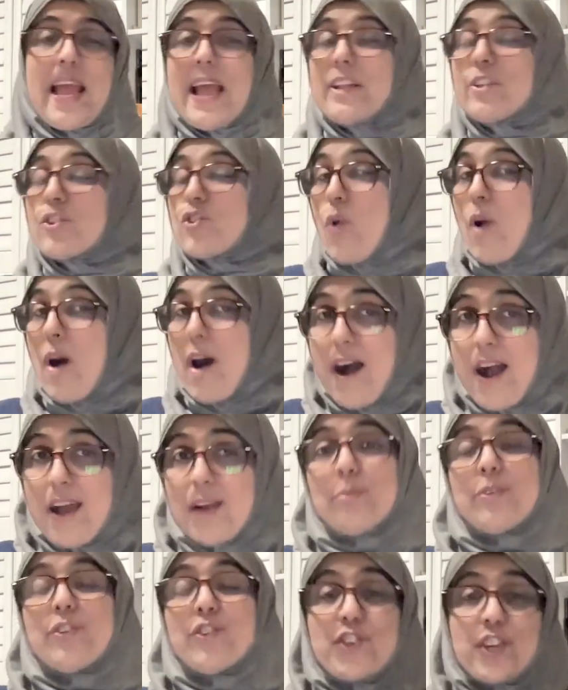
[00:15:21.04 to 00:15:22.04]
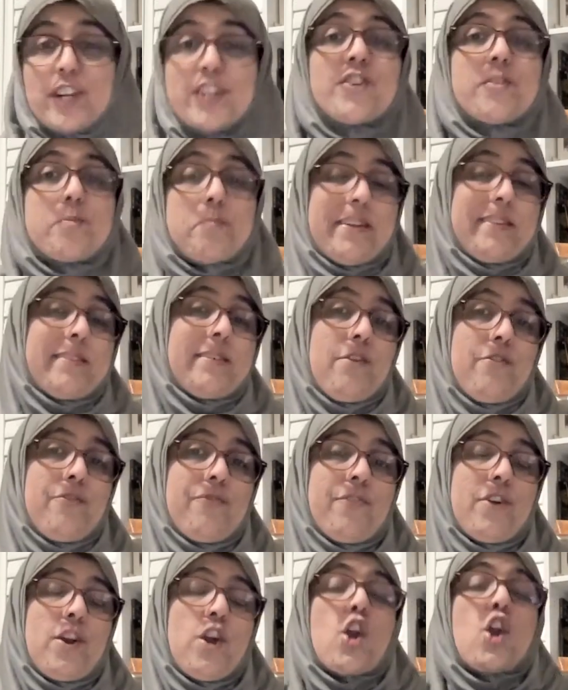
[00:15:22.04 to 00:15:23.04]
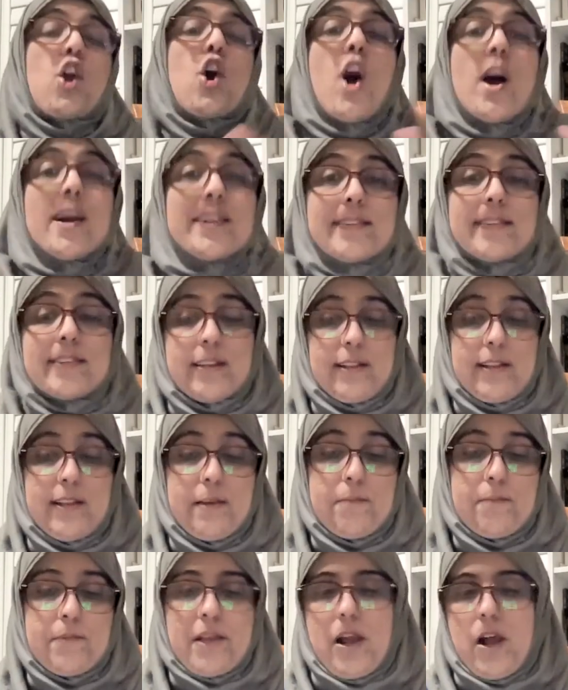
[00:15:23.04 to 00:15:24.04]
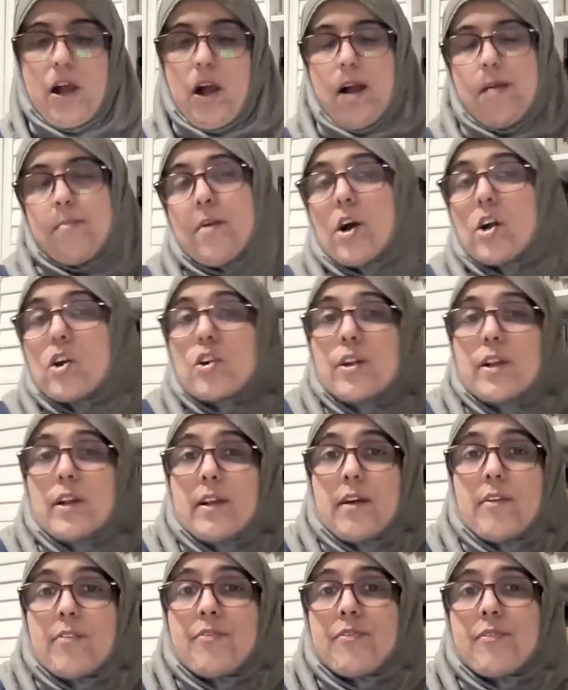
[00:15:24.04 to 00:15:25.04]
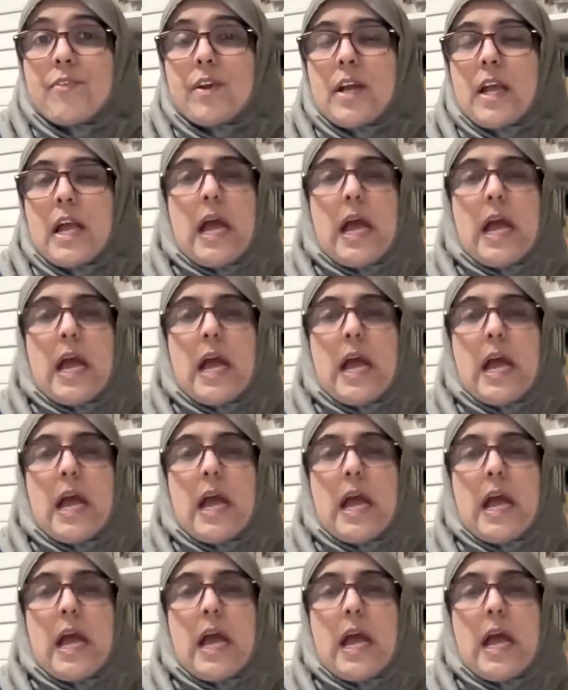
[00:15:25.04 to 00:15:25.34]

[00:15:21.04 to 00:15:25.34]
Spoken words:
And so I was judging myself constantly. I'm not good enough.